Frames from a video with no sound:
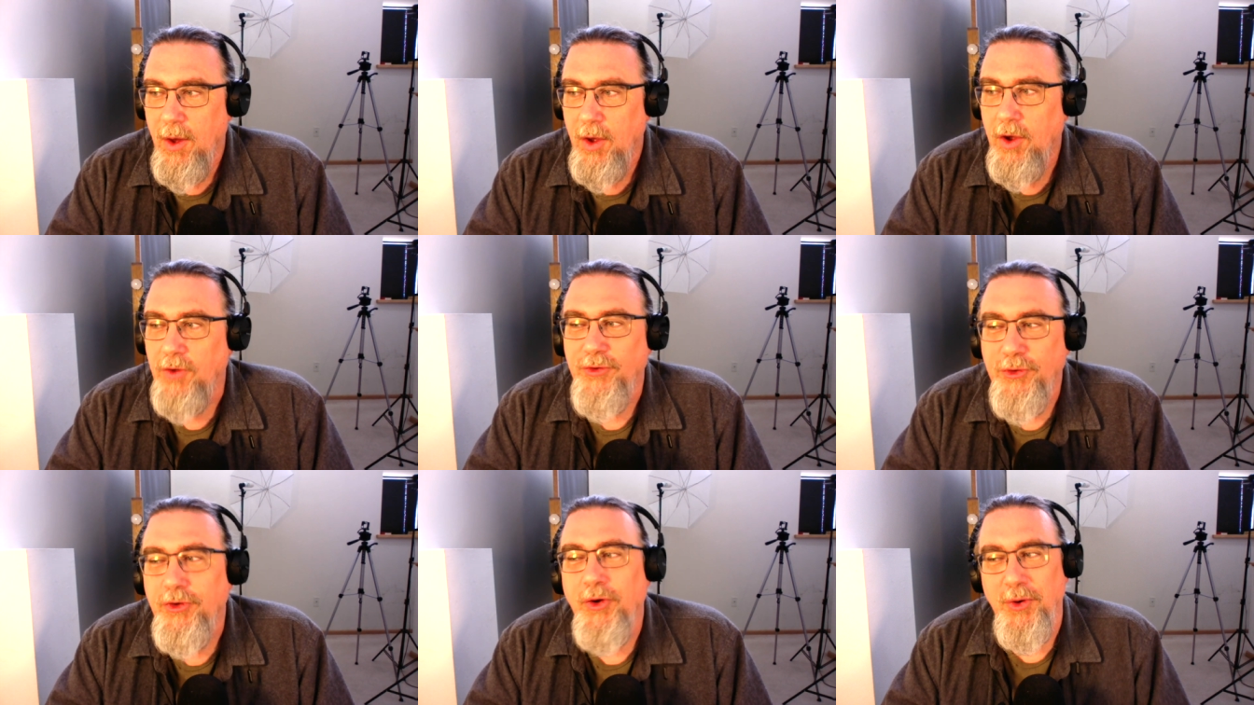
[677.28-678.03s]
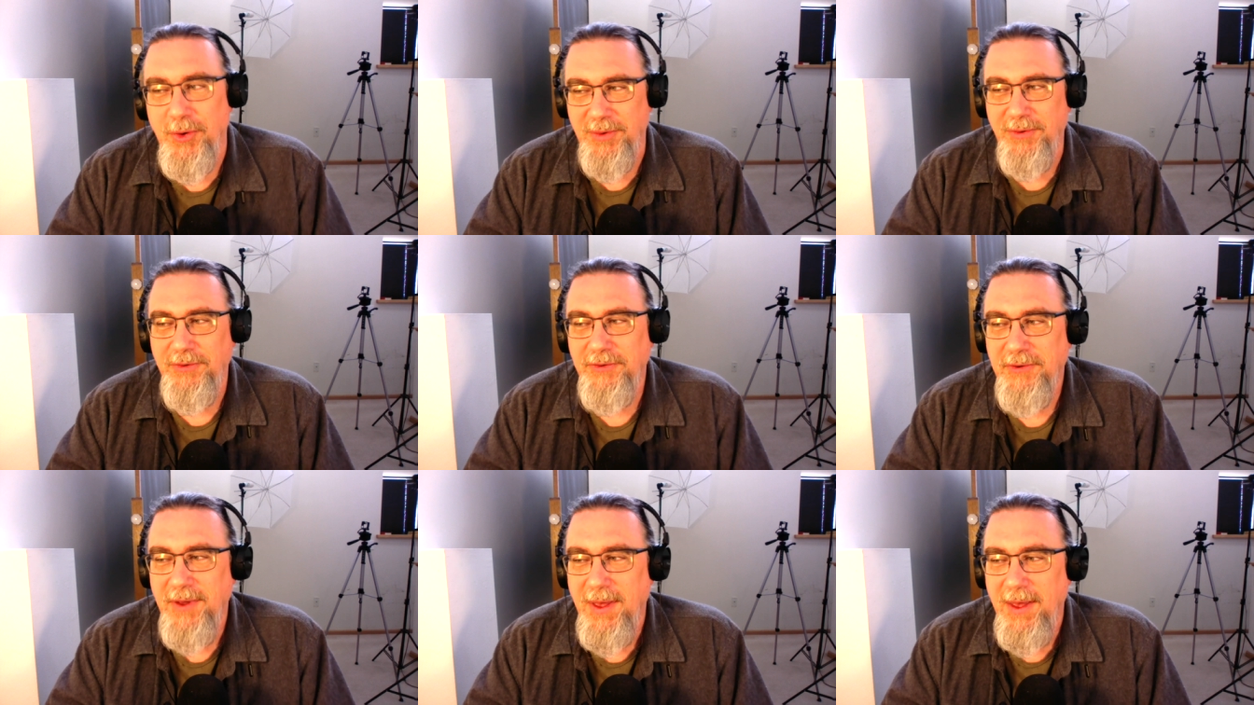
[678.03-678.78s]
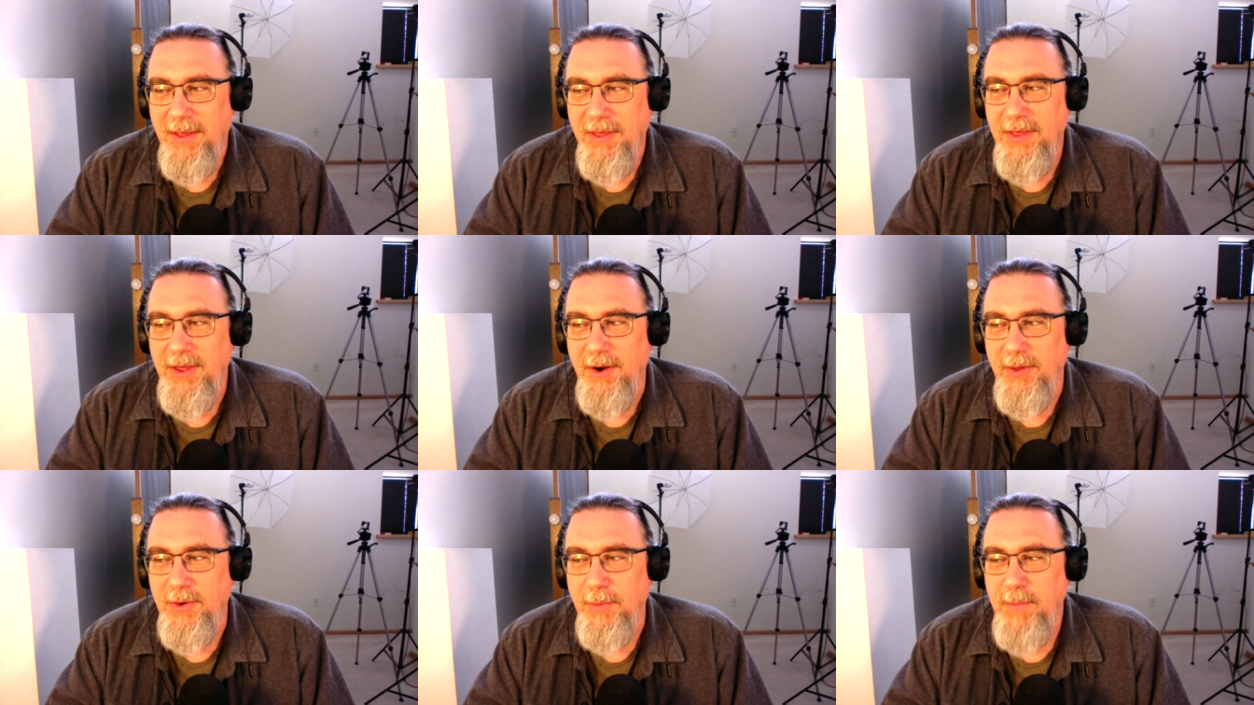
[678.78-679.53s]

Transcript: concerns, you know,